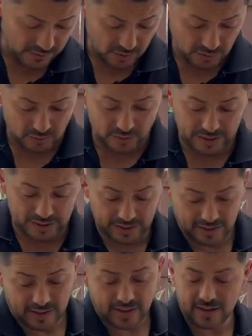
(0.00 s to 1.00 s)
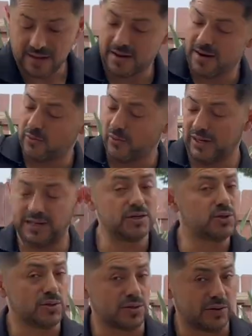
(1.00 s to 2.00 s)
already a really
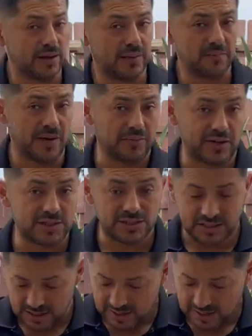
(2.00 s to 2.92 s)
sugary beverage.